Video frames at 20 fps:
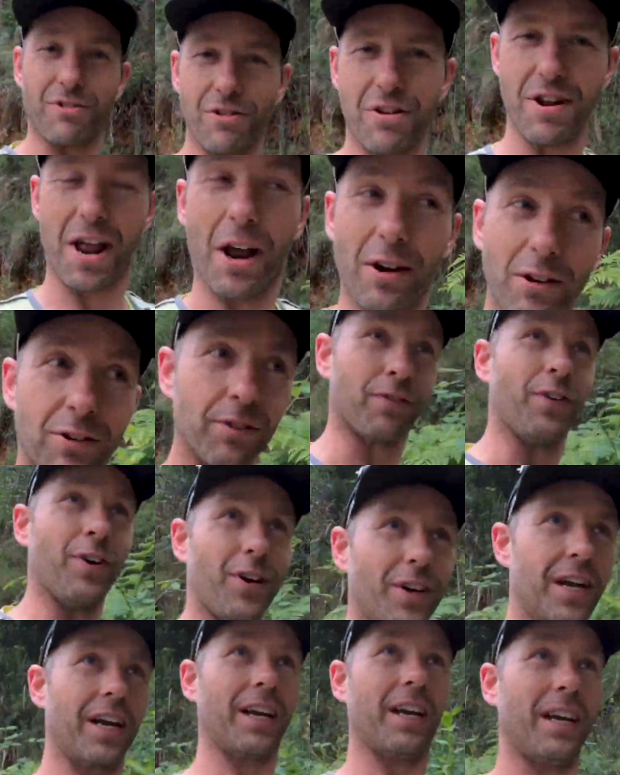renowned
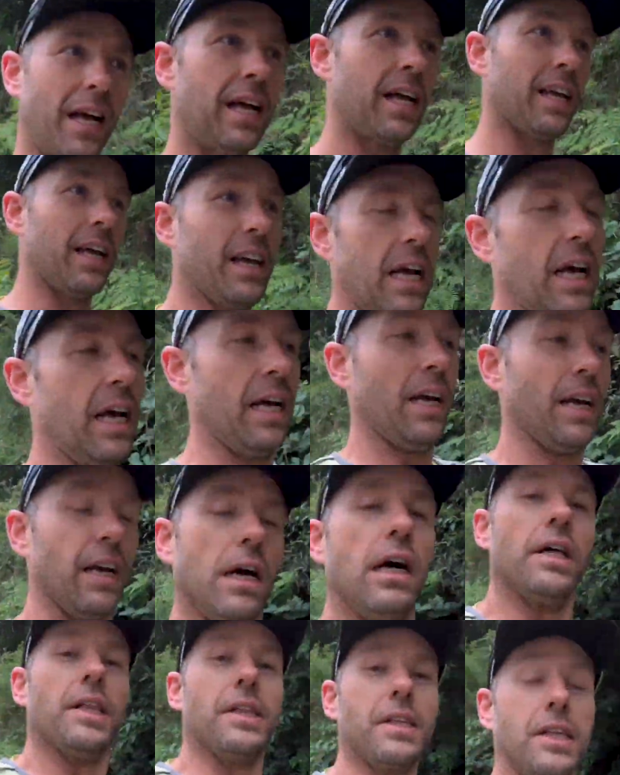for
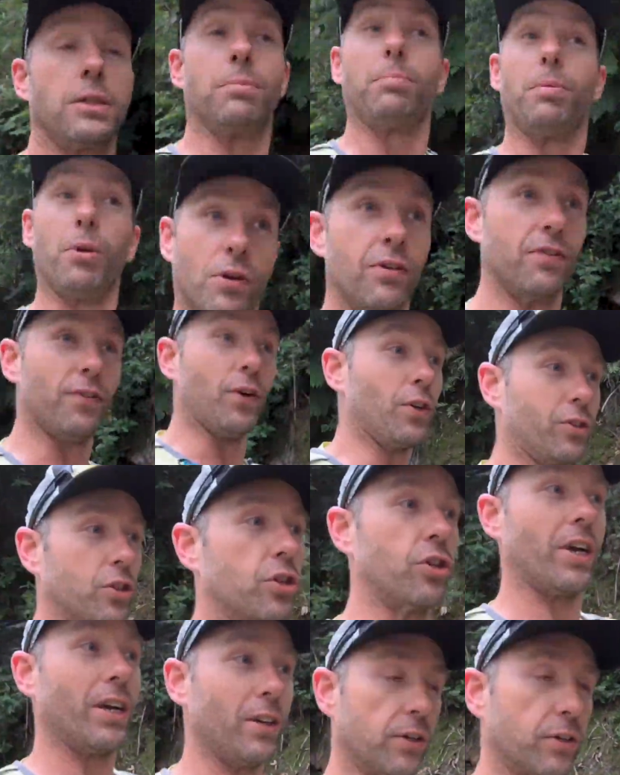these beautiful
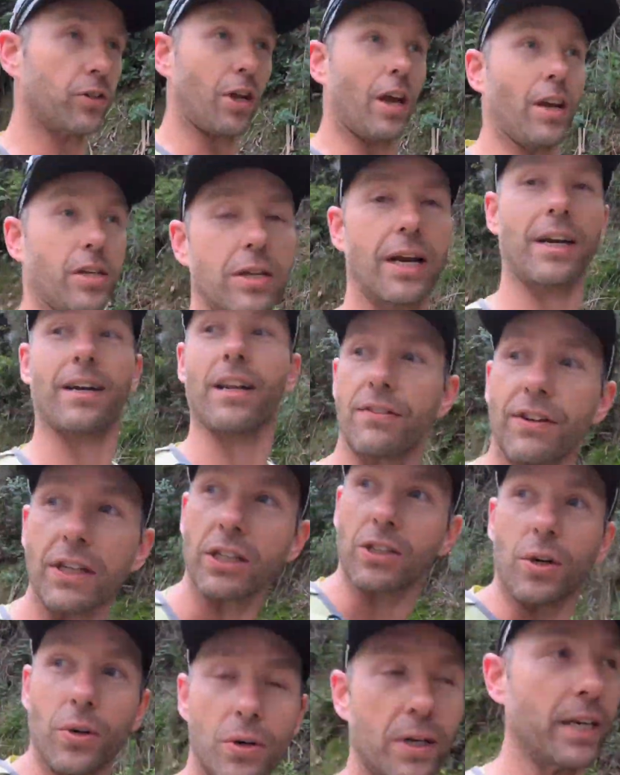trails, certainly
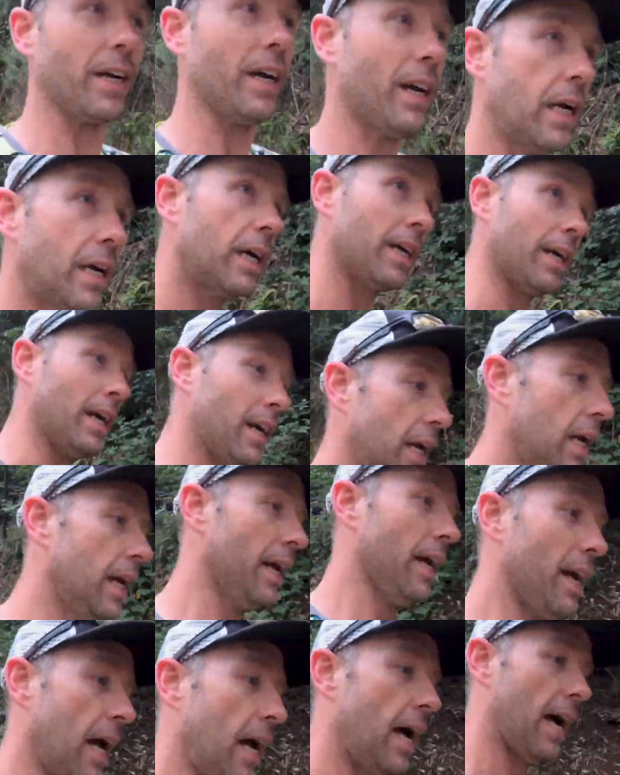Victoria,
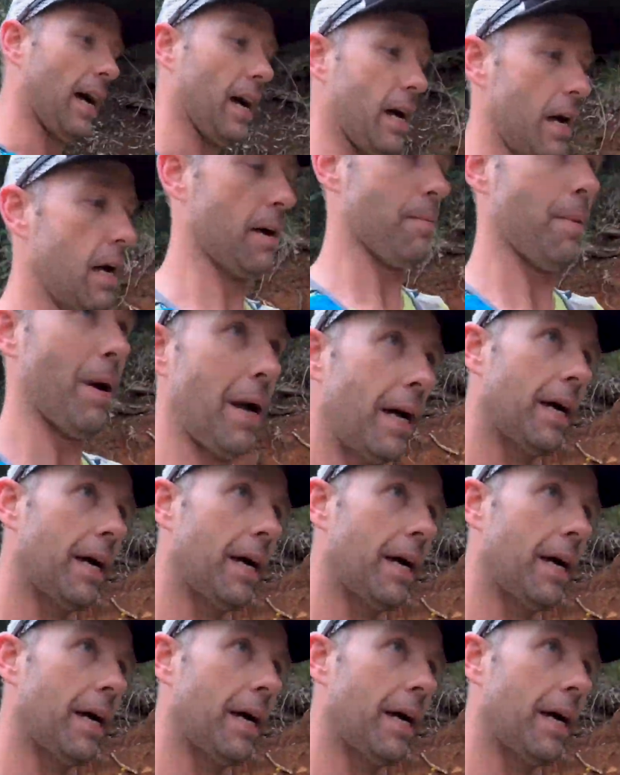and